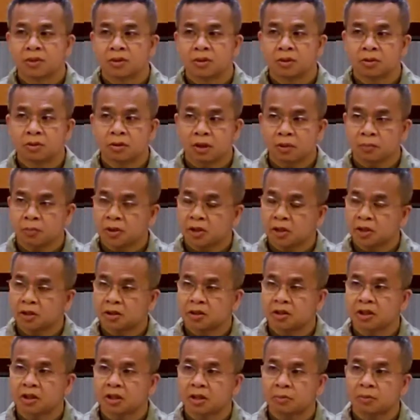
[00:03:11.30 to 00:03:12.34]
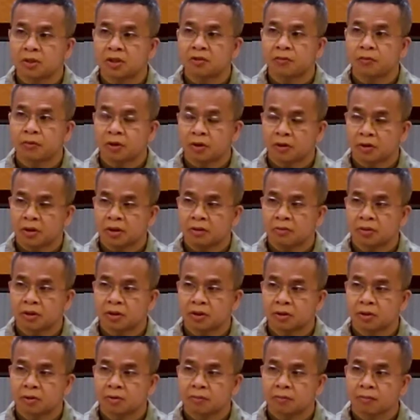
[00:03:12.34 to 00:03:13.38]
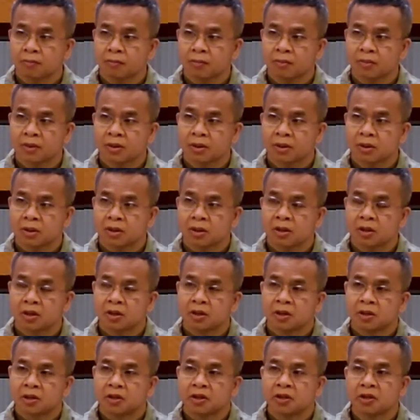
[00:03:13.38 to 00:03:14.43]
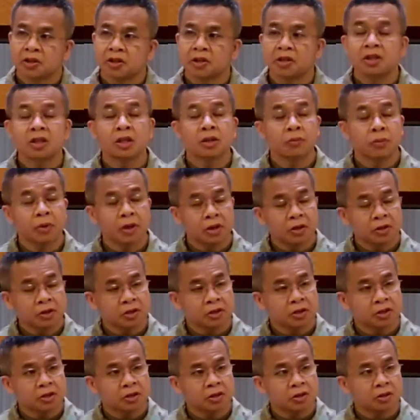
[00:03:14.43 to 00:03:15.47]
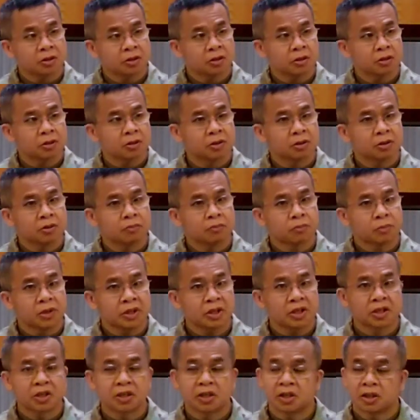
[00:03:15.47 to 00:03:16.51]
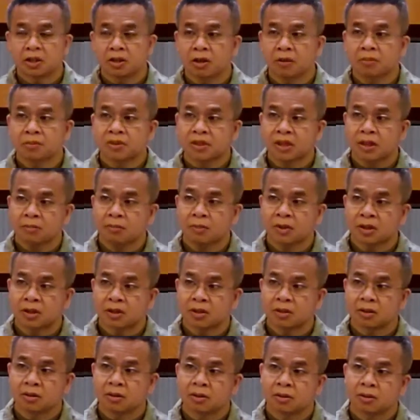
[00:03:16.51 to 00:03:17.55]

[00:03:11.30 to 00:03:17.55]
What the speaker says: Do not mean it's going to be forever. In the very beginning of something,